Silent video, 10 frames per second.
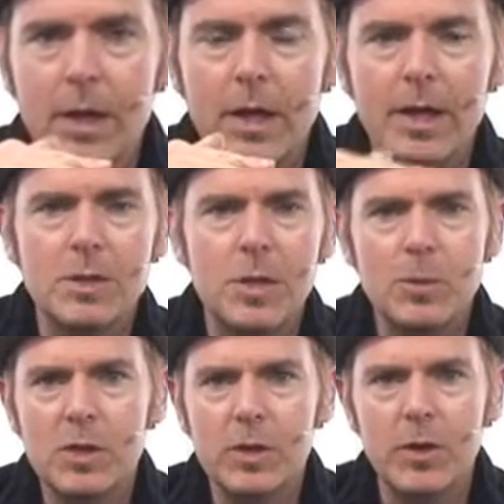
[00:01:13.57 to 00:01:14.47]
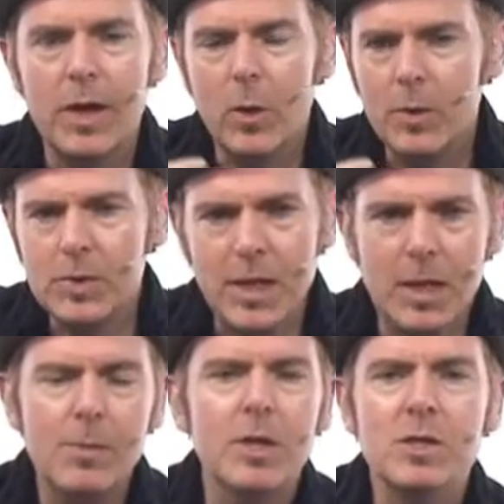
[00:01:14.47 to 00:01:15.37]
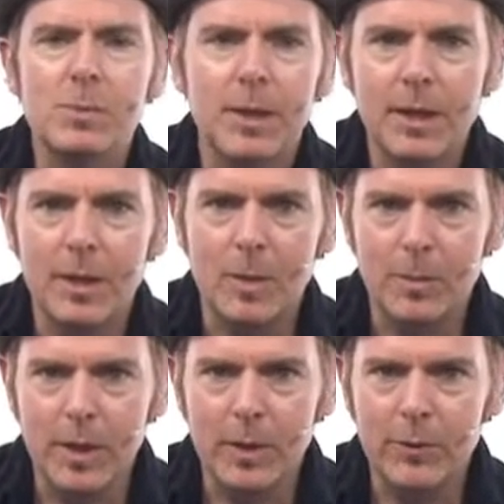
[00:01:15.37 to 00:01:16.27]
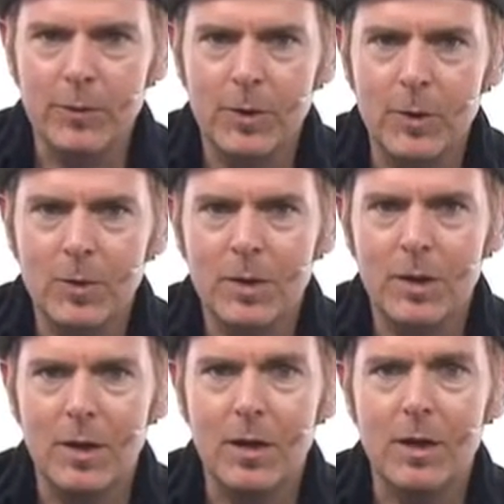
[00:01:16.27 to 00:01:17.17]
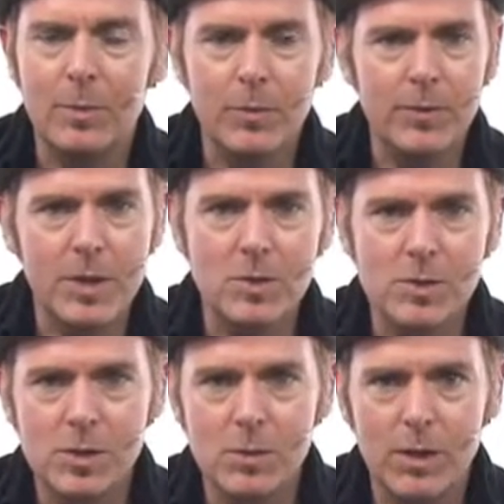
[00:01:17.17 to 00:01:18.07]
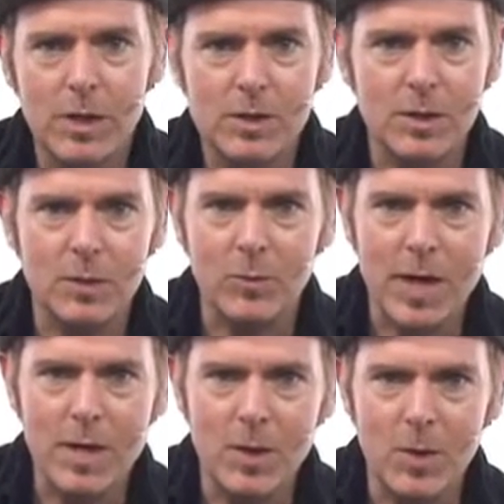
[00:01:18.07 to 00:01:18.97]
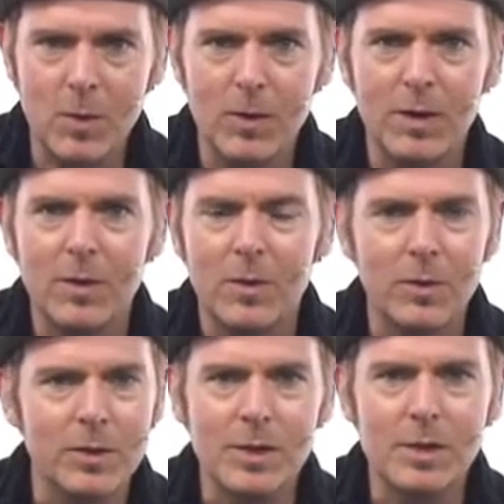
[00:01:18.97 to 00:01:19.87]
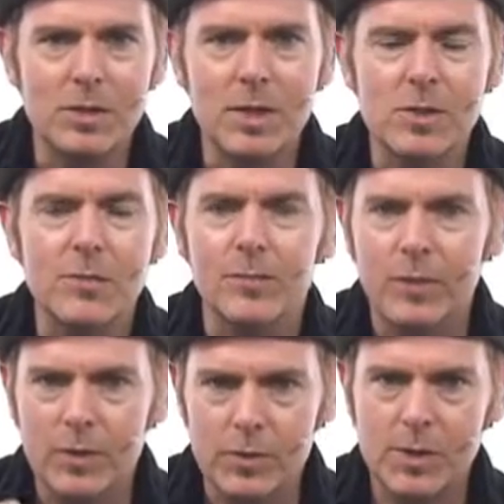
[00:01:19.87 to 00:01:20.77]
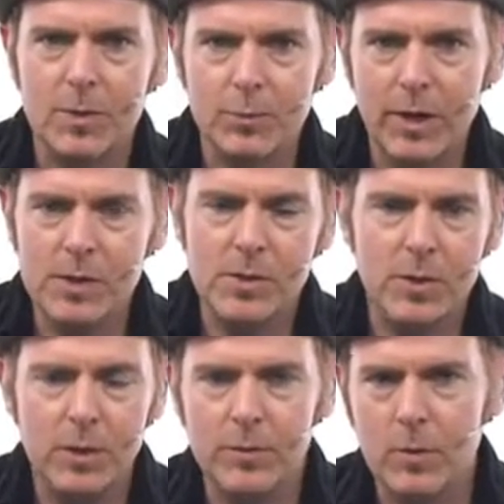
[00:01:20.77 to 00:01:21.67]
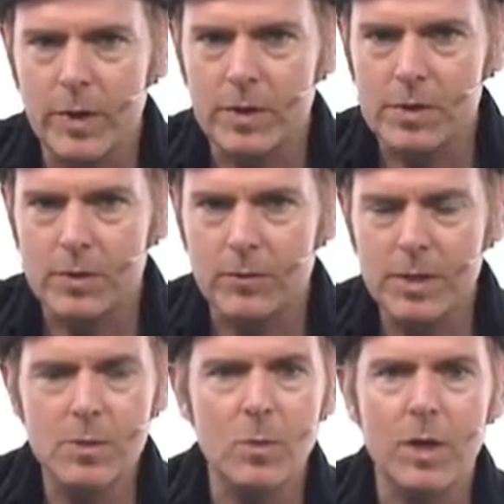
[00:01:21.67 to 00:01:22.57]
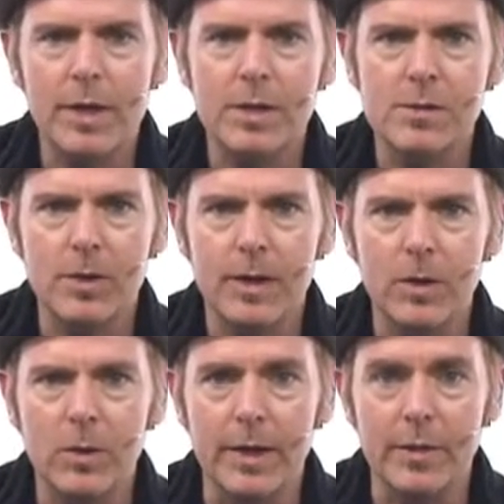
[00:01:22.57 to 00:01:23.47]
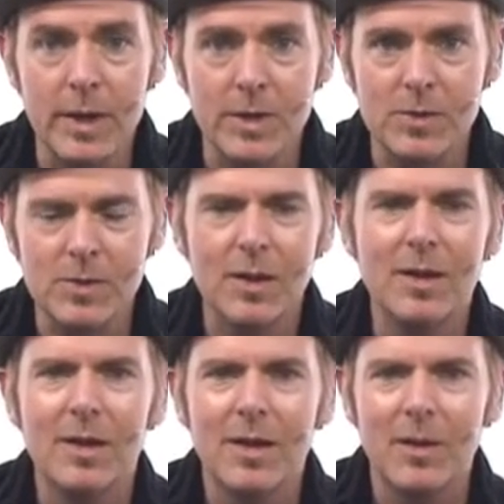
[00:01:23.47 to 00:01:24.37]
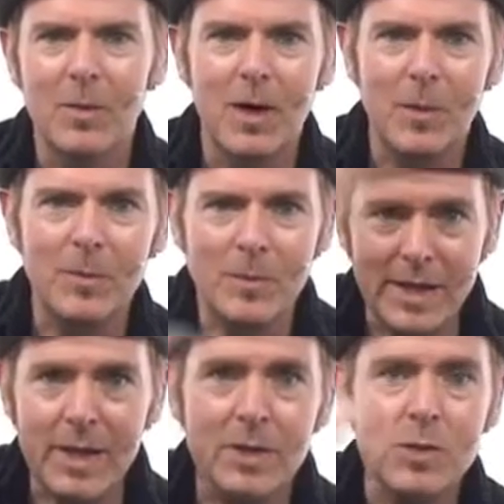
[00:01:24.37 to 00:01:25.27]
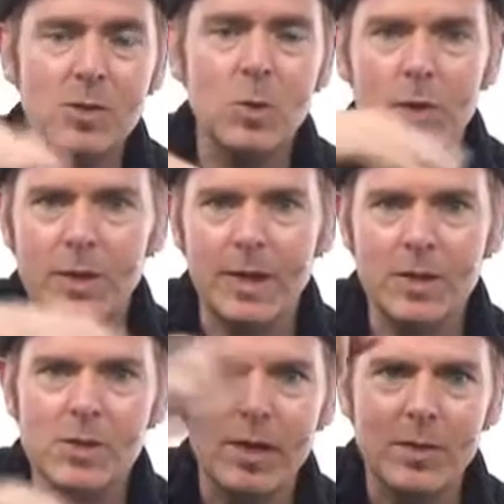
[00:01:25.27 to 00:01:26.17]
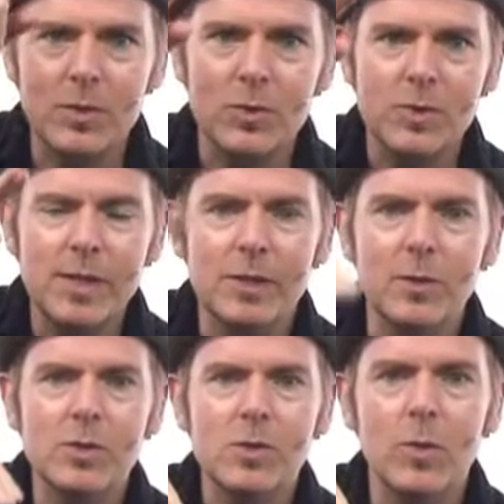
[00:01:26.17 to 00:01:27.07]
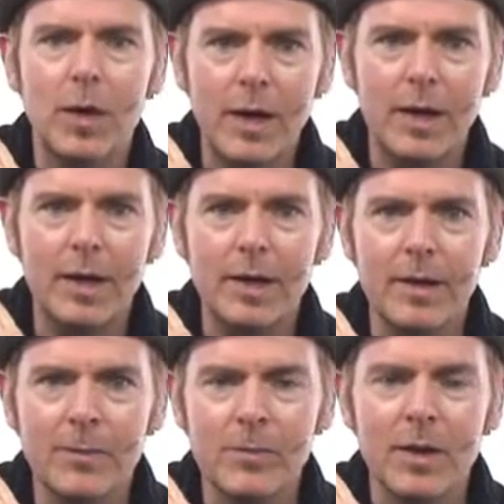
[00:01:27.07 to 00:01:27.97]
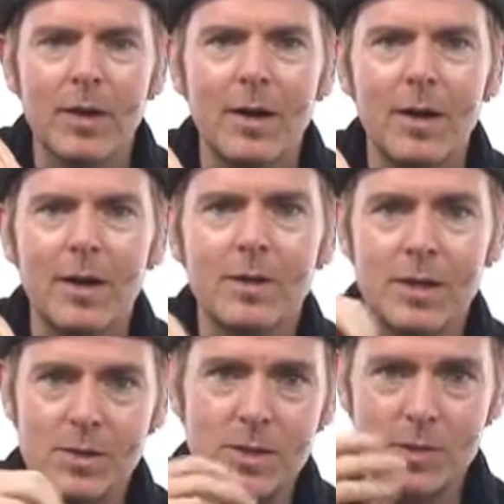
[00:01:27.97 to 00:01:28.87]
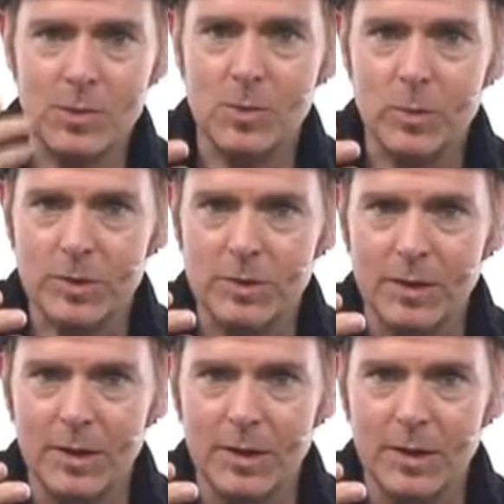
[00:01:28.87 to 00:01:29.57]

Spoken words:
Anytime you hear almost anybody speaking on a microphone, in a professional situation, on the radio, all the DJs, there's a compressor on their voice. The reason why is if I go like this, that can distort, that can send your signal so high that it's going to distort.